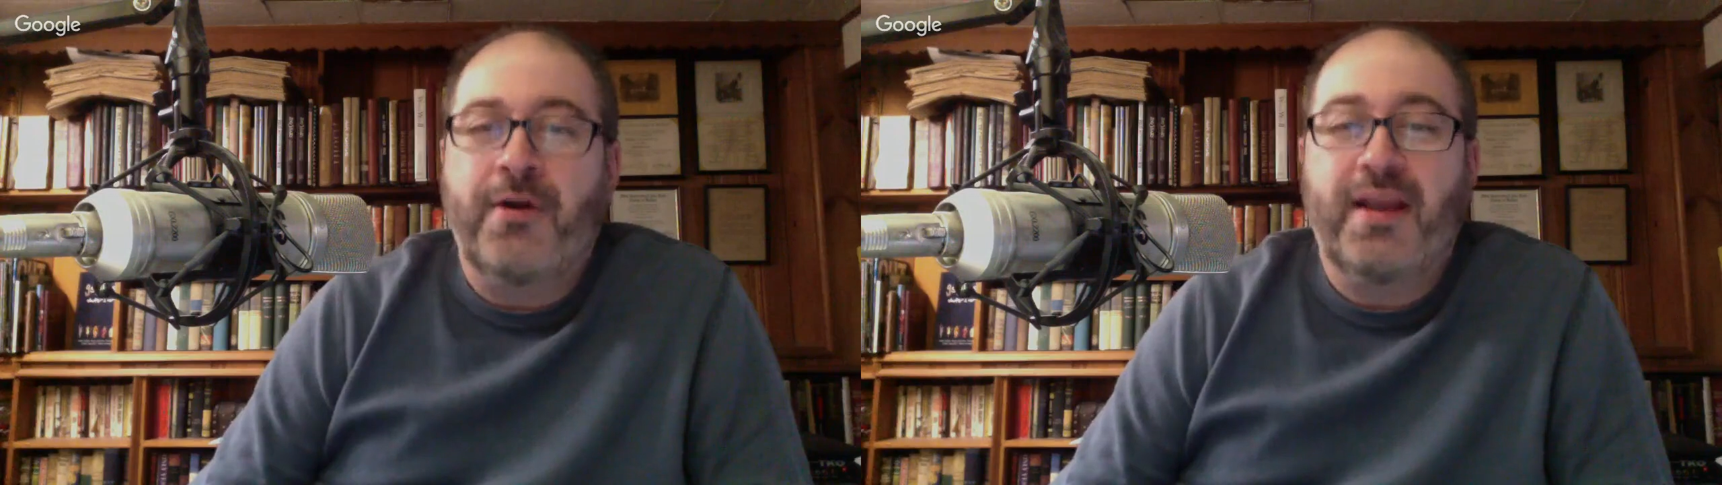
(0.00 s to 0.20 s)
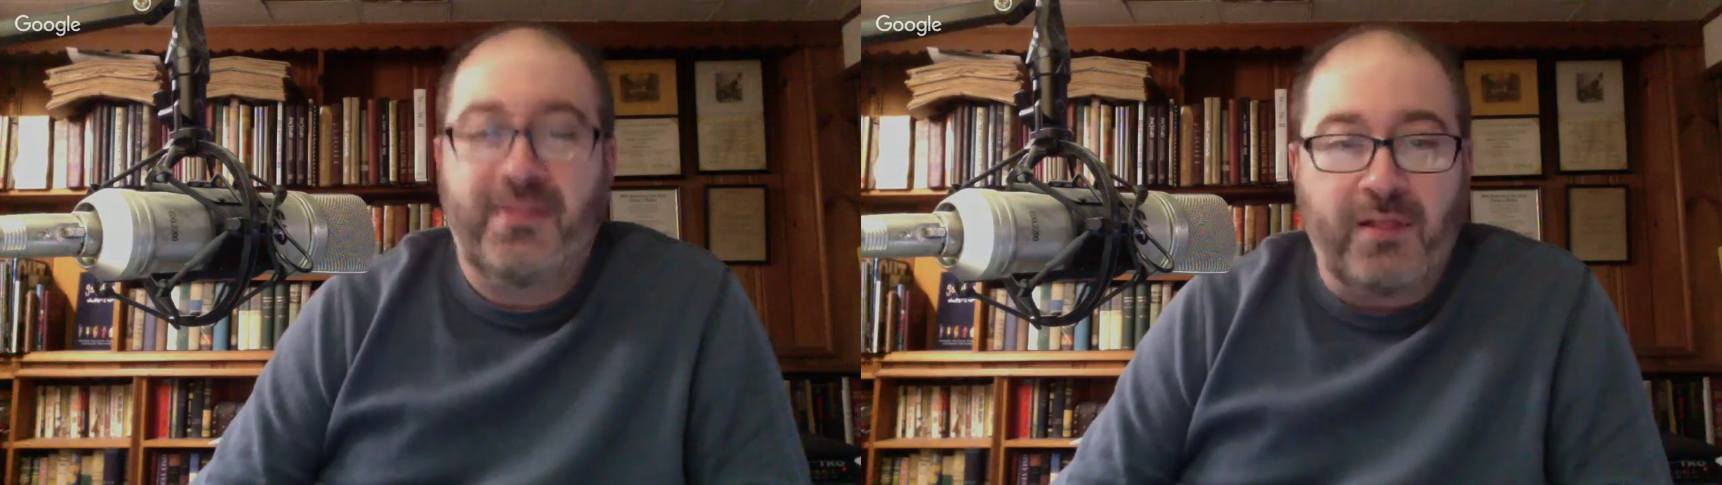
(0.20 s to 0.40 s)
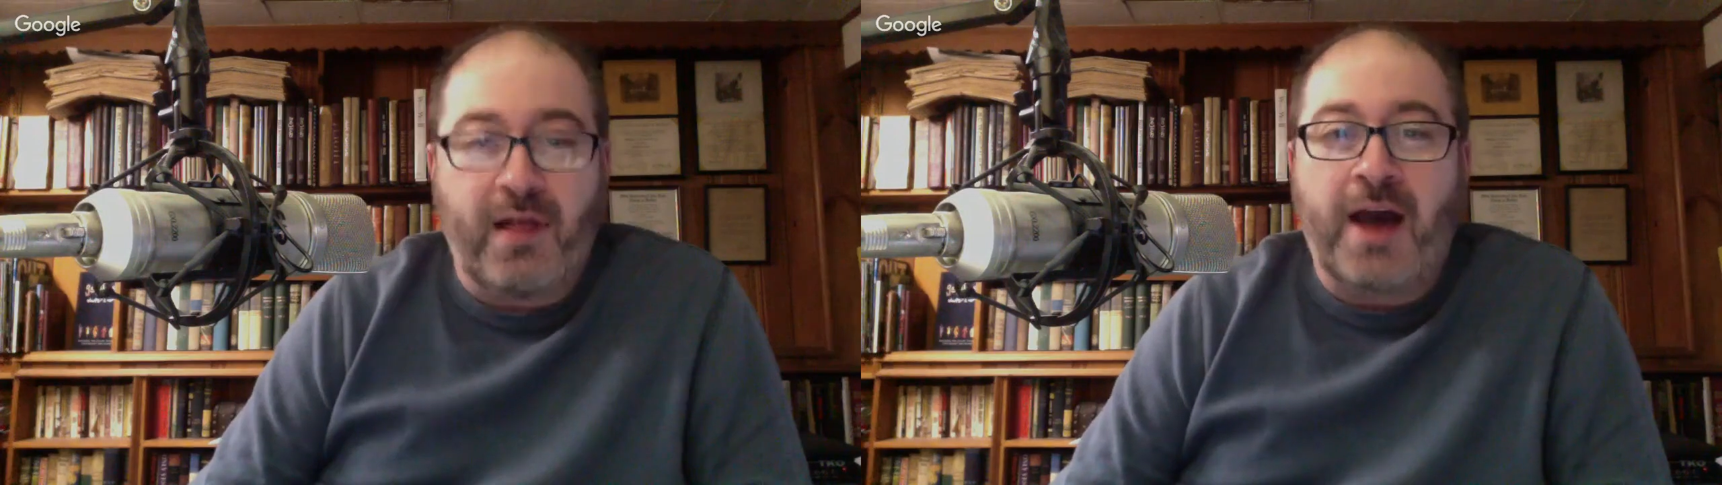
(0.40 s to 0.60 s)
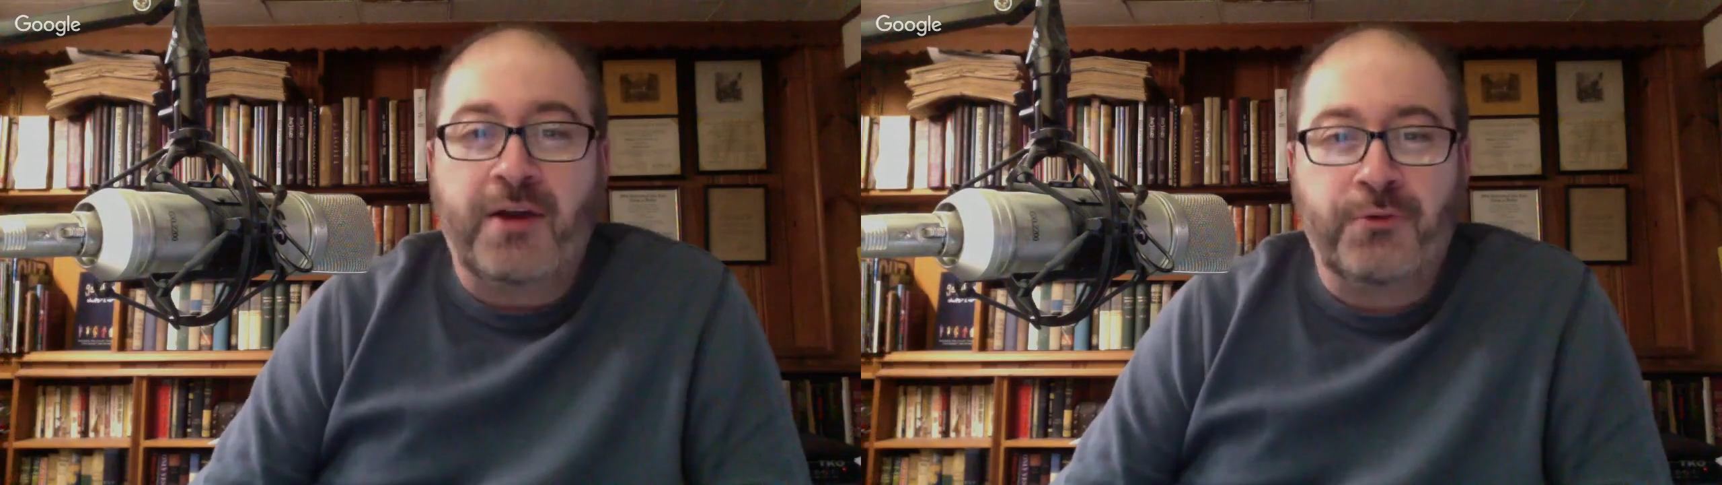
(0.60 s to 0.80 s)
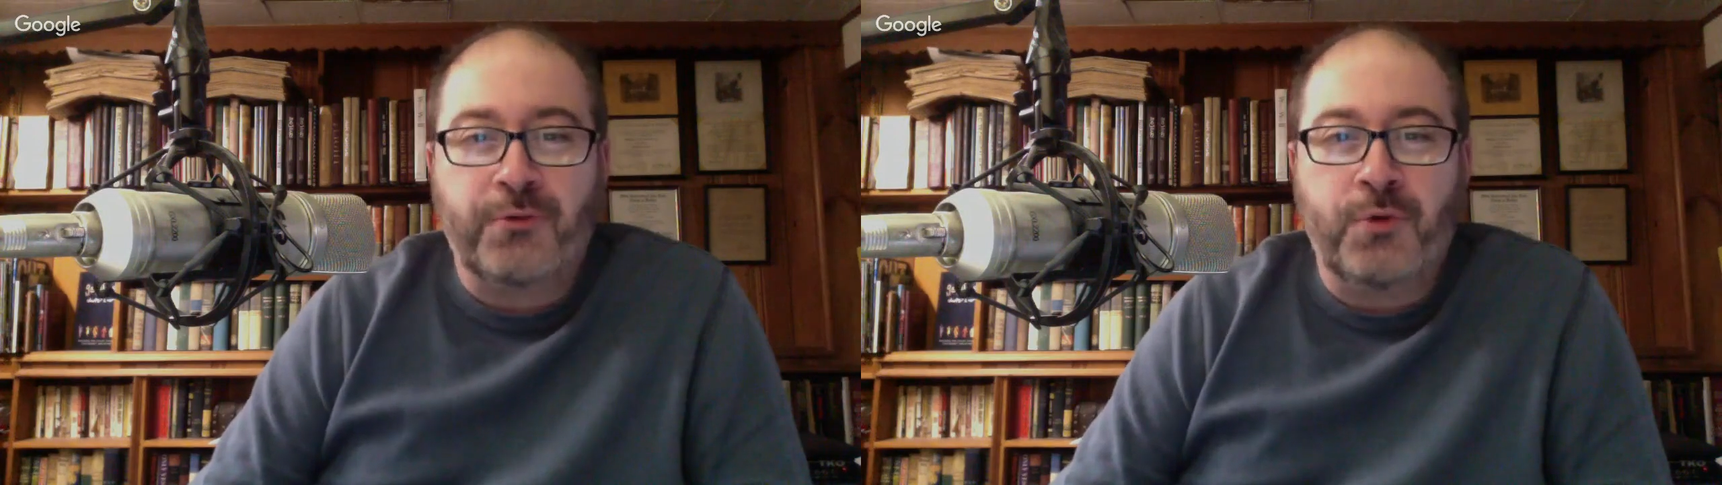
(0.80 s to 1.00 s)
in the
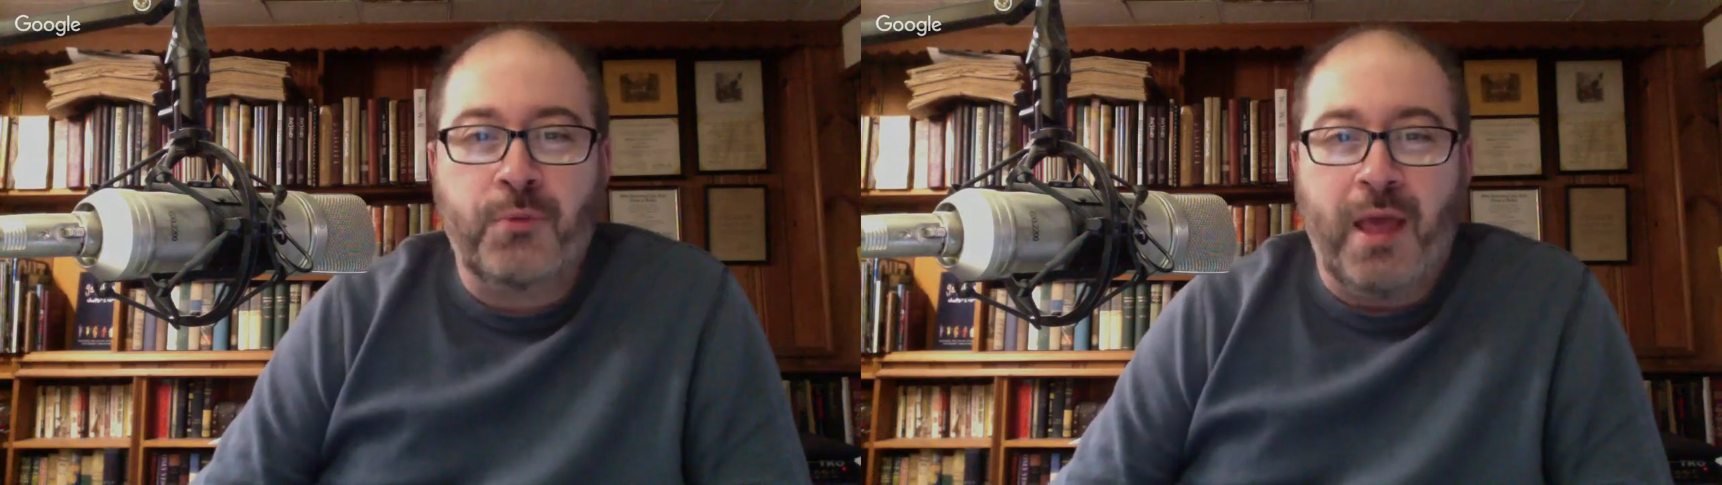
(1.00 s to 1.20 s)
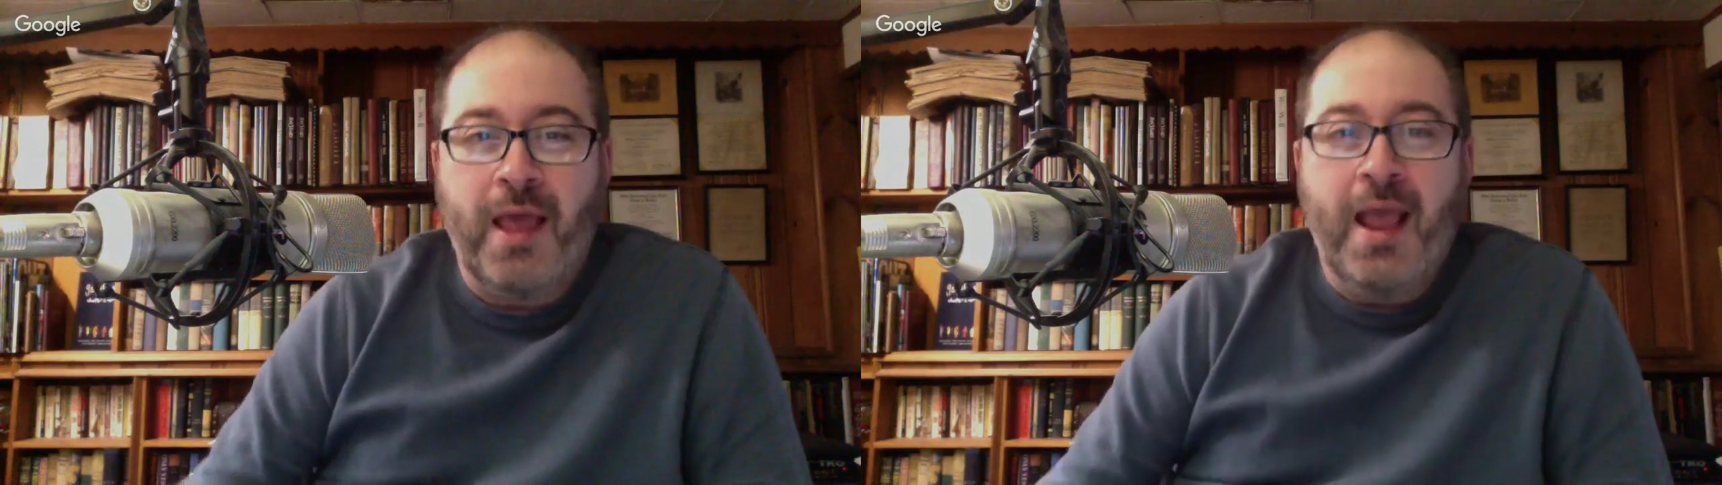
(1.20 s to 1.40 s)
locker room,